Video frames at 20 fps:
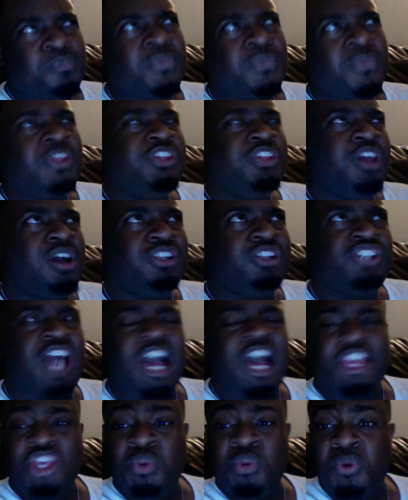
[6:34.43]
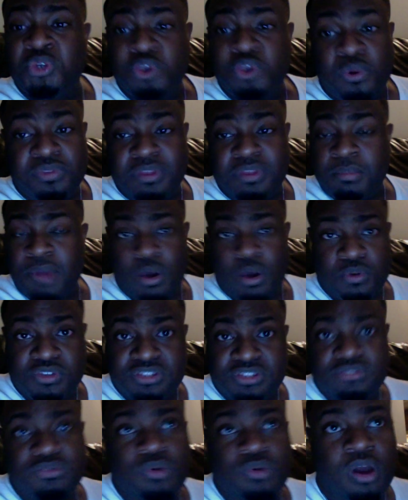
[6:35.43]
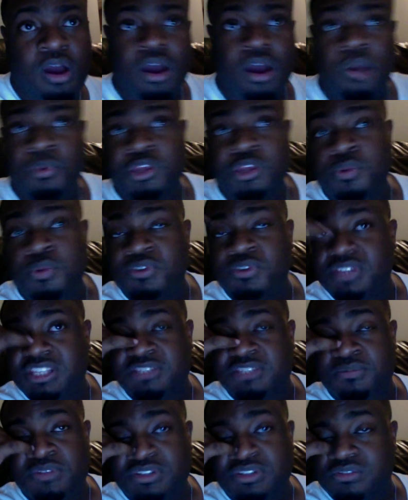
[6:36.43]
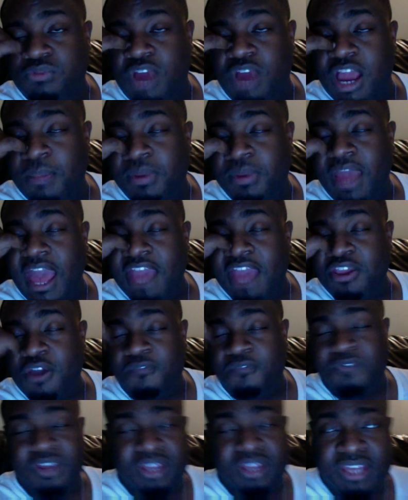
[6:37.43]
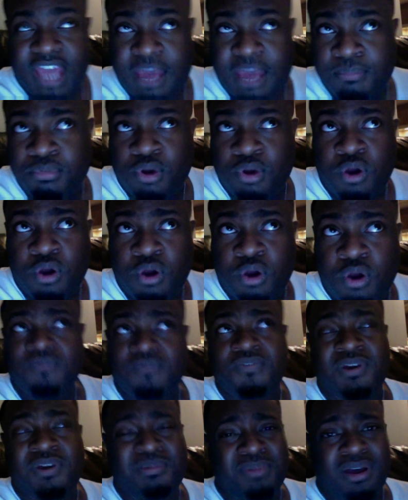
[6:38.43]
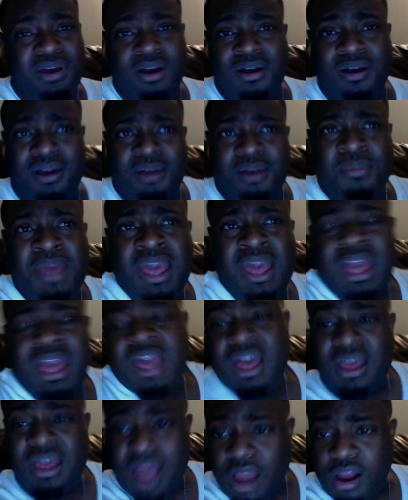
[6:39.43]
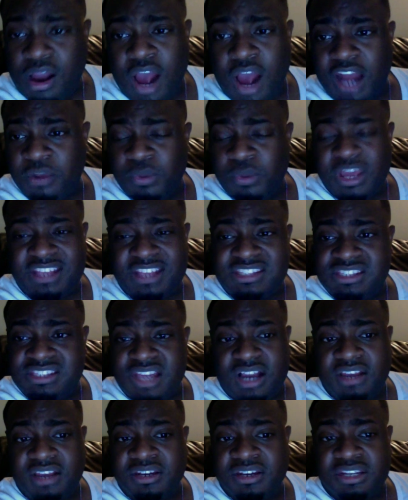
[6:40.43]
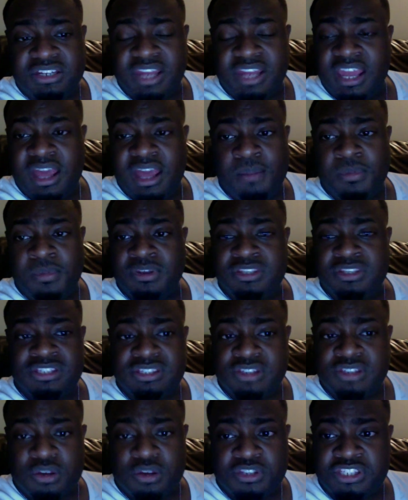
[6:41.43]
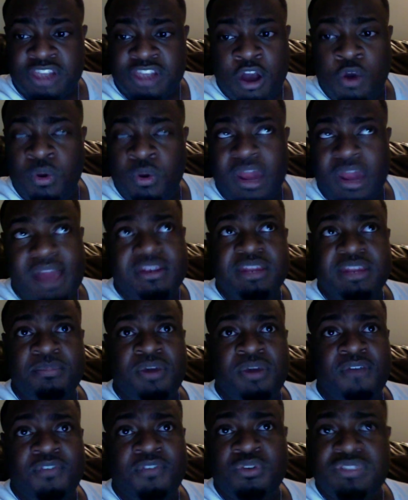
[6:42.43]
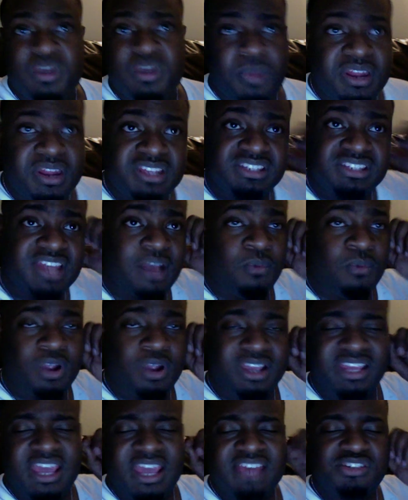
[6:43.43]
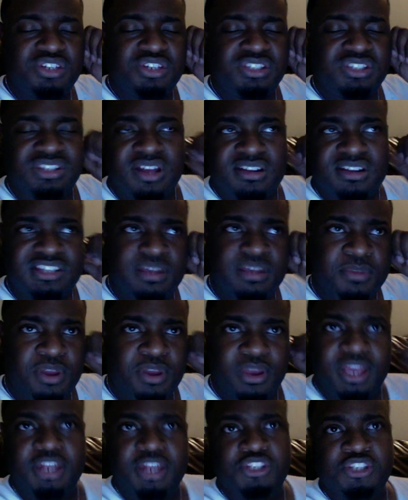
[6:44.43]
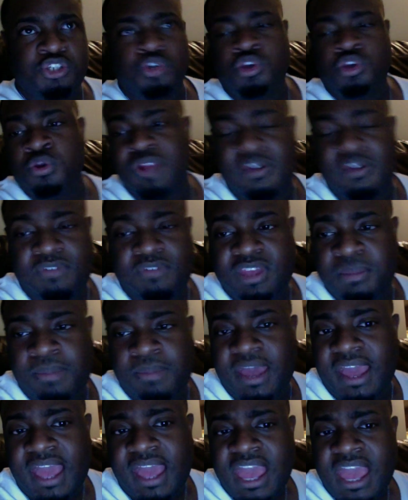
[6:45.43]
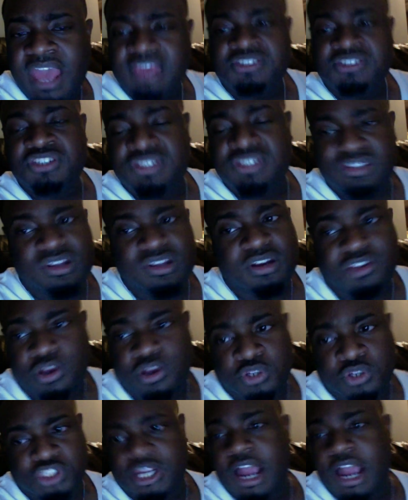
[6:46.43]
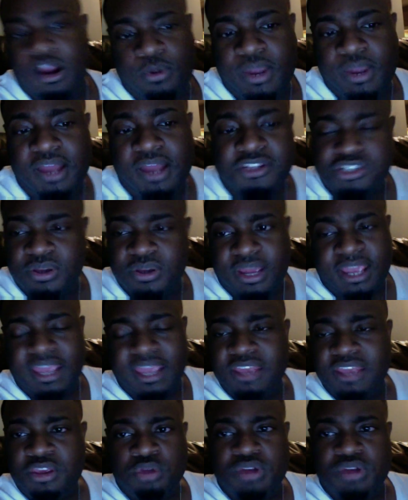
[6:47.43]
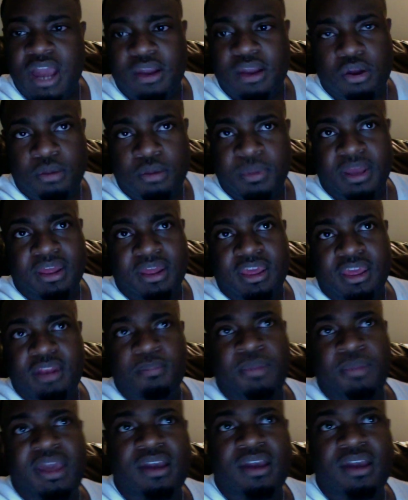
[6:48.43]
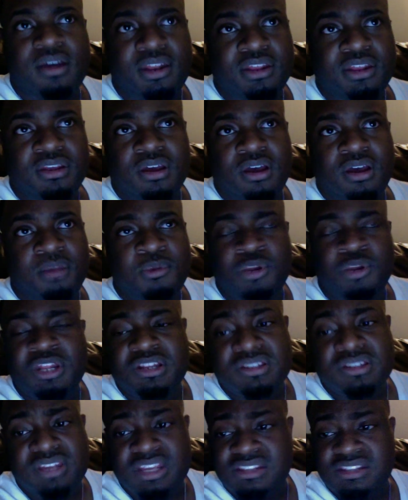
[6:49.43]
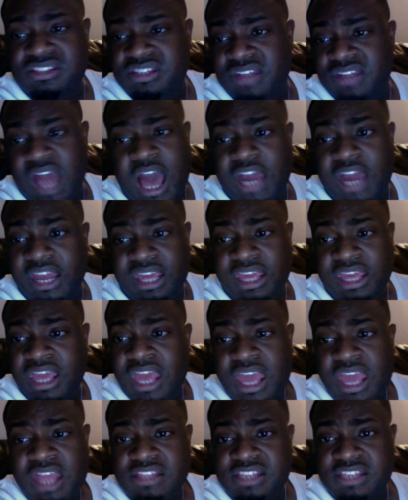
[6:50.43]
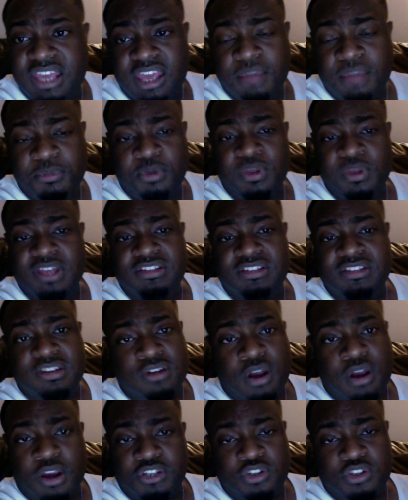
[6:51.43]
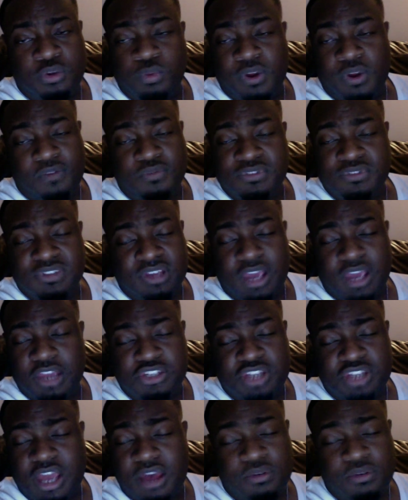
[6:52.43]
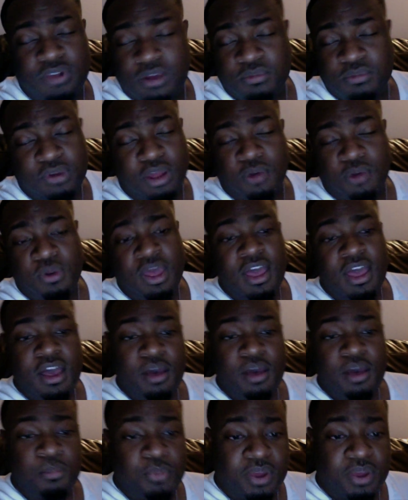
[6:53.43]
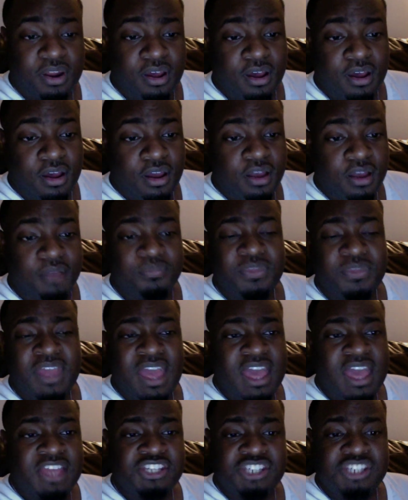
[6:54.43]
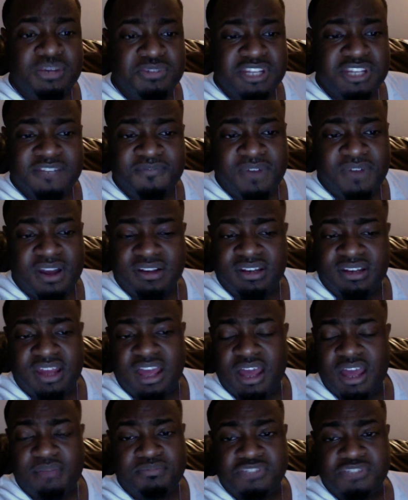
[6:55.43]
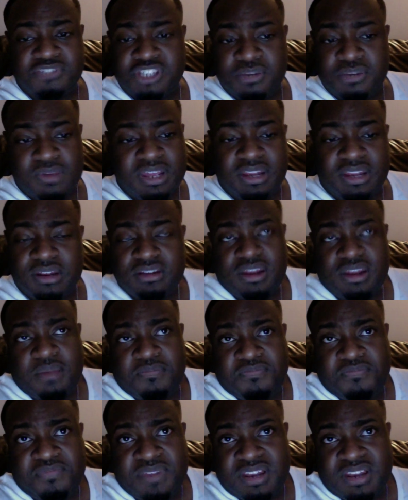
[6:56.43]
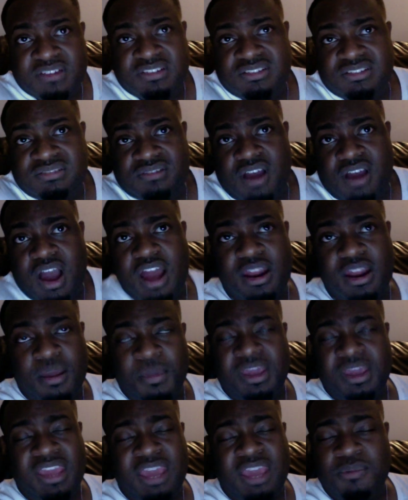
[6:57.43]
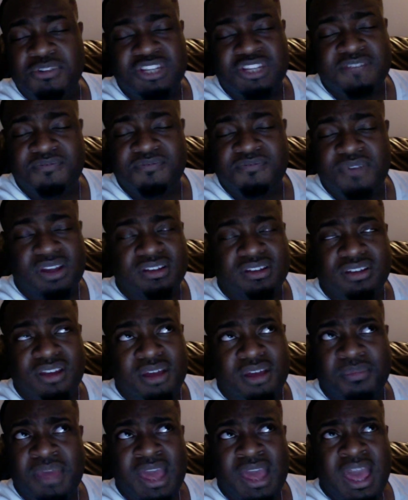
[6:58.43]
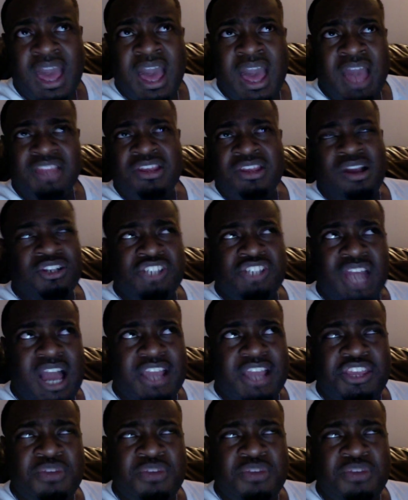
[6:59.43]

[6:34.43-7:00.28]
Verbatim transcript: Yung Joc, you were doing the most. Um, you was describing how your finger got broke from um, Karlie Redd sucking the damn your soul out there, motherfucker. You somebody that's not working? Yeah, she sucked some of your energy. You'll never get back. She sucked your chakra out your hand. You're not gonna be able to get it back, honey. Um, you need to get Tsunade to help you. That's a Naruto reference in case y'all don't know. But um, she was just fucked up. She was uh, Karlie. I mean, he was just fucked up. Yung Joc,